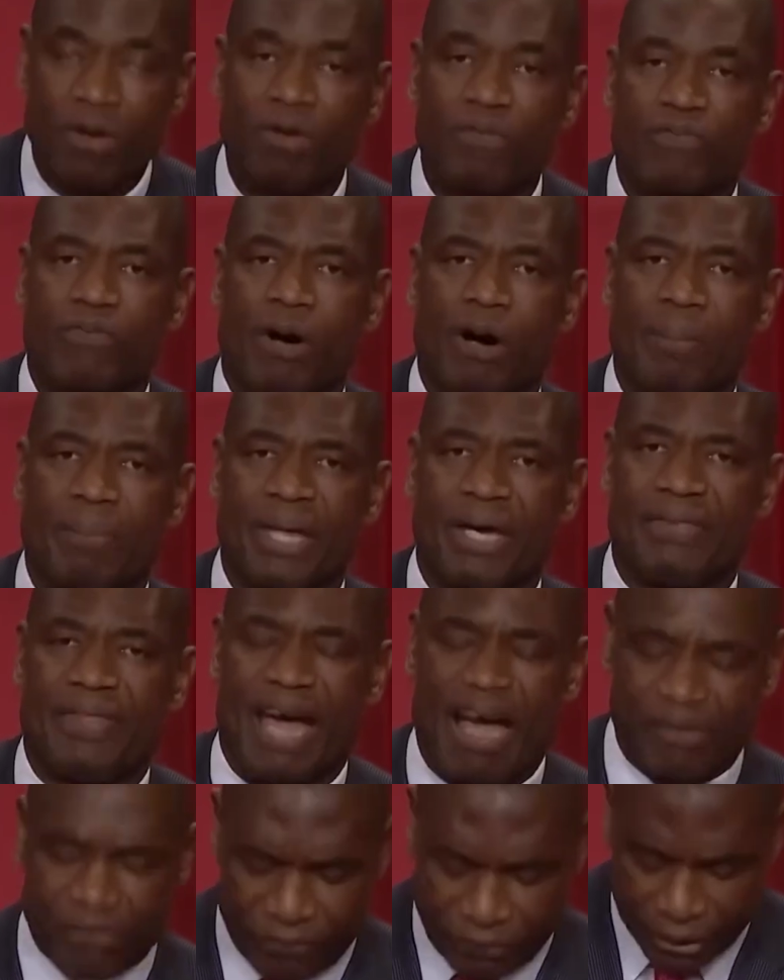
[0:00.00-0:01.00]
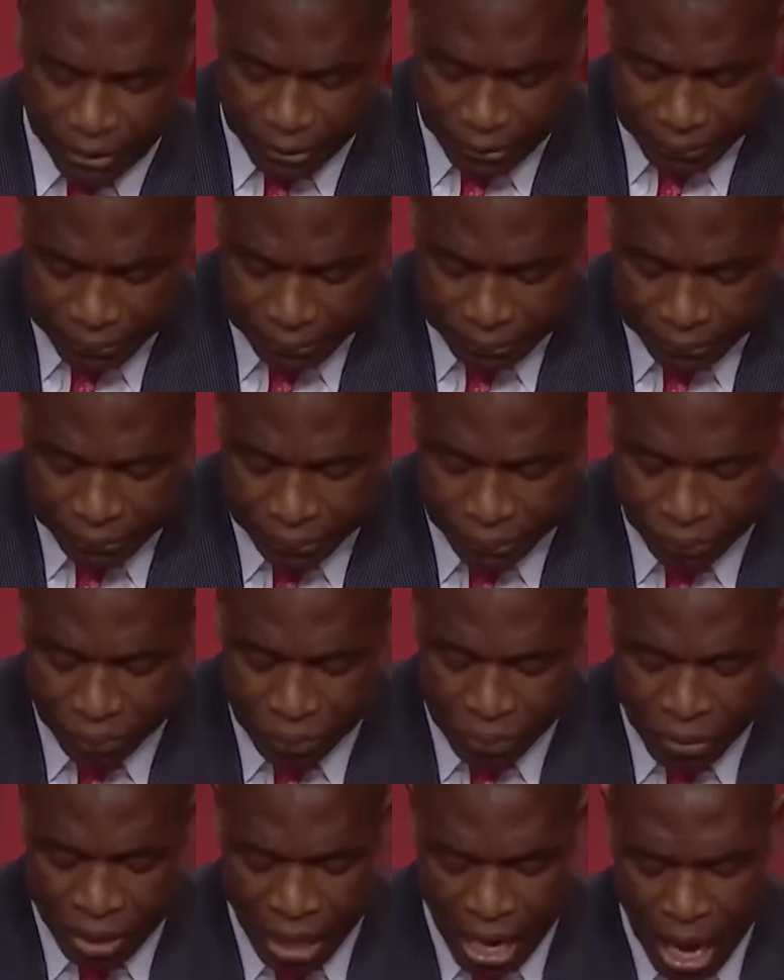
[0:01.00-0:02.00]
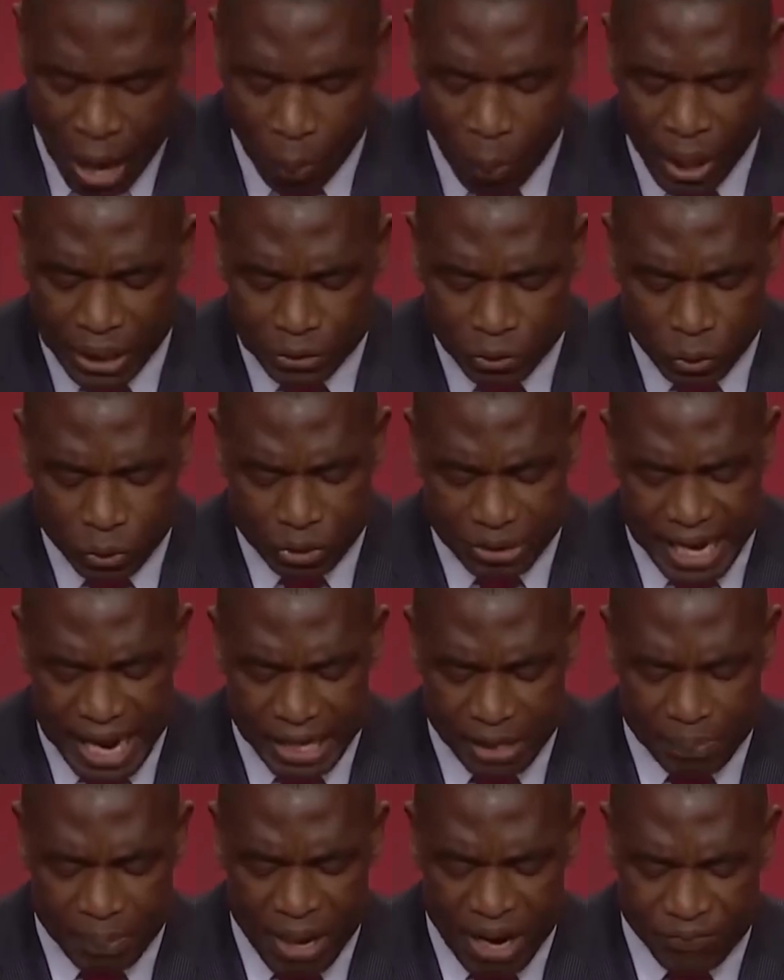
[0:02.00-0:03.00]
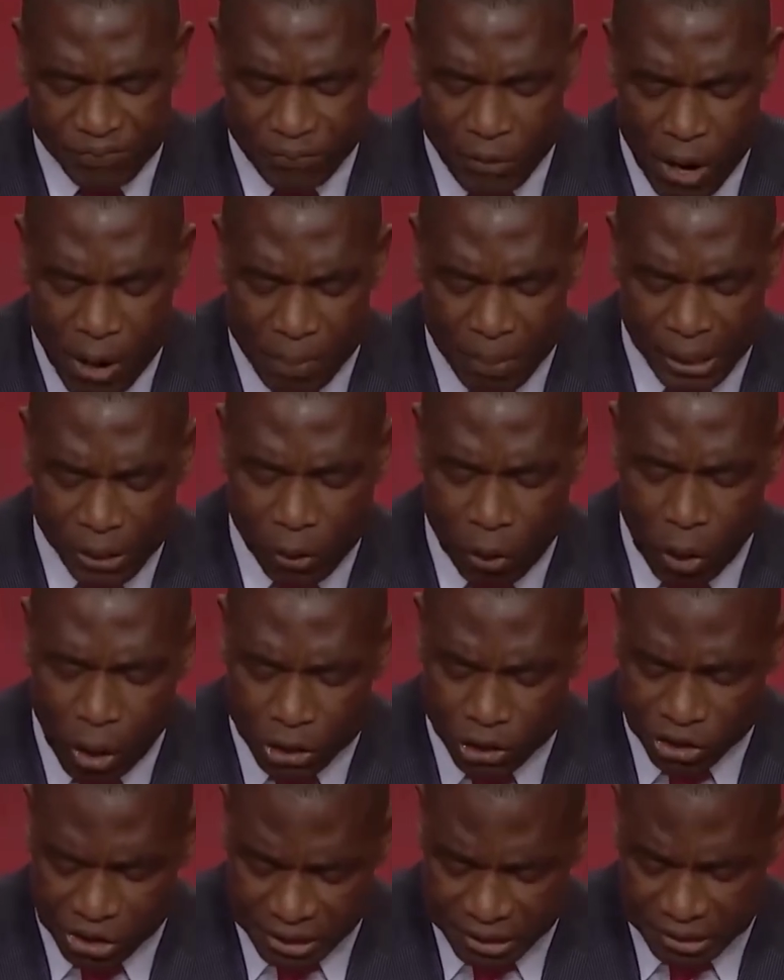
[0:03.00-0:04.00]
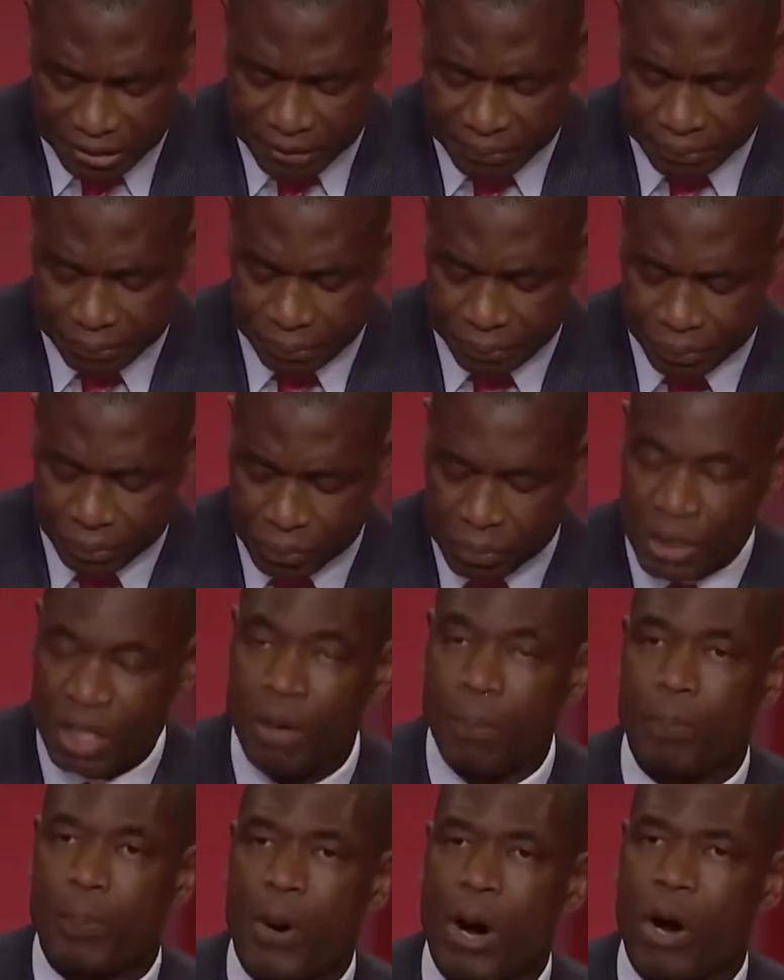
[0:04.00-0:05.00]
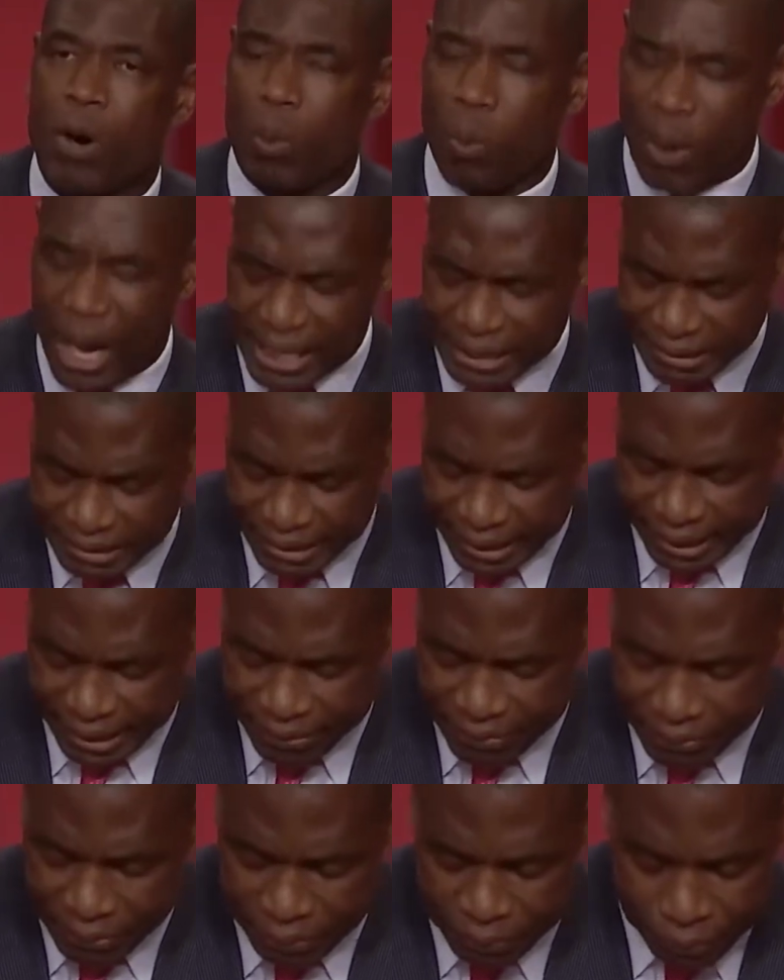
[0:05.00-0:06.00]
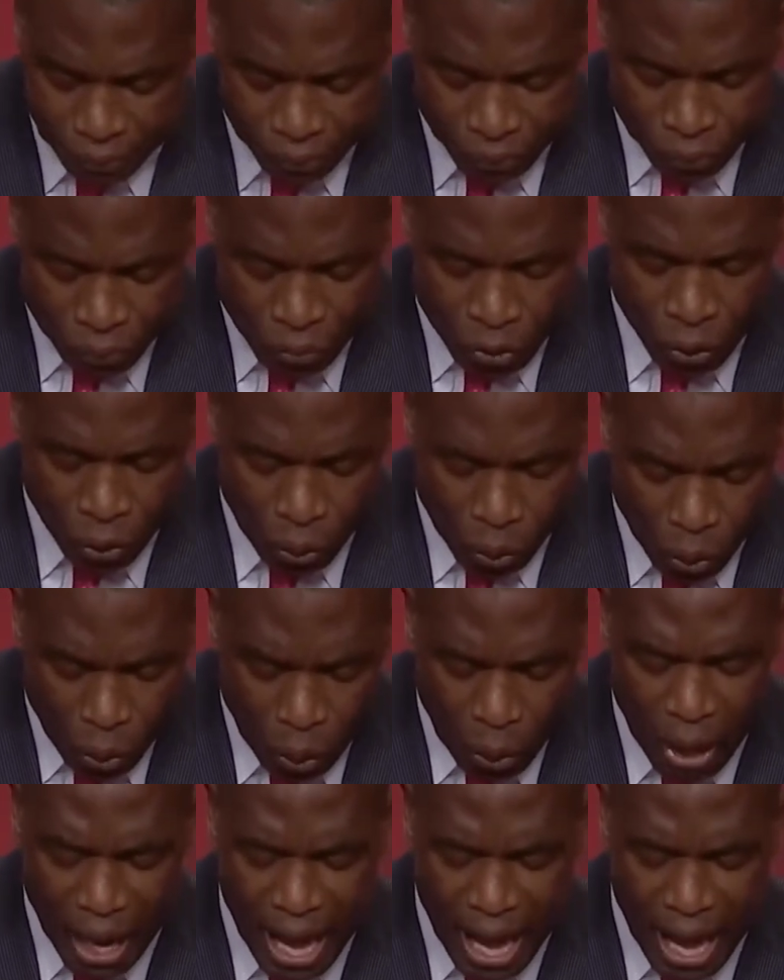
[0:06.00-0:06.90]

From the Denver, I want to thank my former coaches, Paul Westhead, who